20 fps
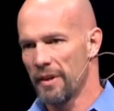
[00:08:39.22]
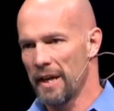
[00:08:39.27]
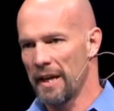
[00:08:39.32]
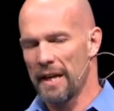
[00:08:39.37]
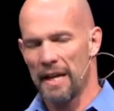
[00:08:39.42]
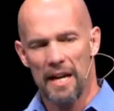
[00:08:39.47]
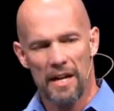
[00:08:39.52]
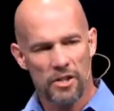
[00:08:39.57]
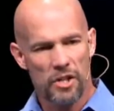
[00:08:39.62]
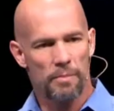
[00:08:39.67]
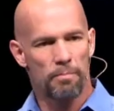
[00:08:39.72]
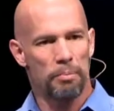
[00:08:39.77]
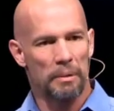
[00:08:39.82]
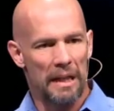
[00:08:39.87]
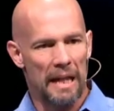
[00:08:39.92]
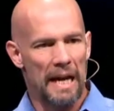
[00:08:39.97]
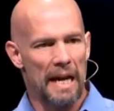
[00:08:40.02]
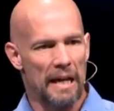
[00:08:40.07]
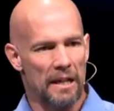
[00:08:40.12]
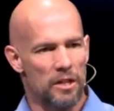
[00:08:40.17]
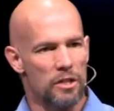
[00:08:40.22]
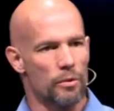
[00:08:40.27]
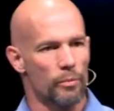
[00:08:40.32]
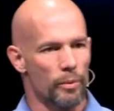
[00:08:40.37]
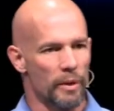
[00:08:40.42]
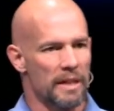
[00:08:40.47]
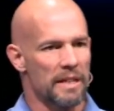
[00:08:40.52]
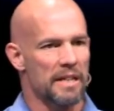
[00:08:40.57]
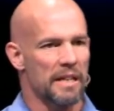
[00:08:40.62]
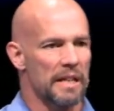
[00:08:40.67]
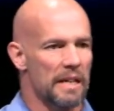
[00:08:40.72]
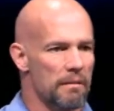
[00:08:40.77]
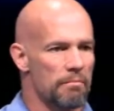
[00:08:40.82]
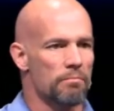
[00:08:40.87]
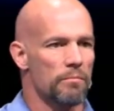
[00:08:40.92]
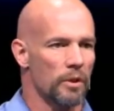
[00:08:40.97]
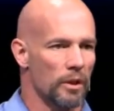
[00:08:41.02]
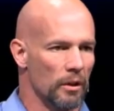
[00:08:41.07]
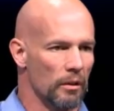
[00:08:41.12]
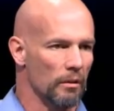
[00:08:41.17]
And He has a plan to
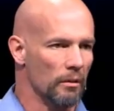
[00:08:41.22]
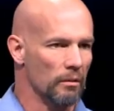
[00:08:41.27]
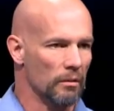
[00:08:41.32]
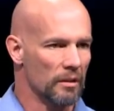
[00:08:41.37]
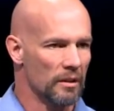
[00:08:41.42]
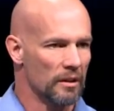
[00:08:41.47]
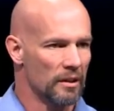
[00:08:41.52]
redeem you.